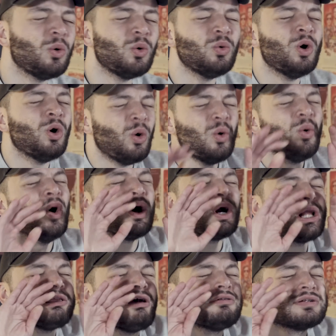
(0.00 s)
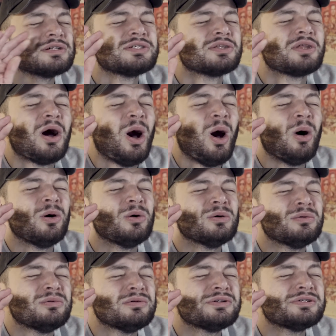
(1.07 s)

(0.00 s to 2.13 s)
Oh, closer to the hole,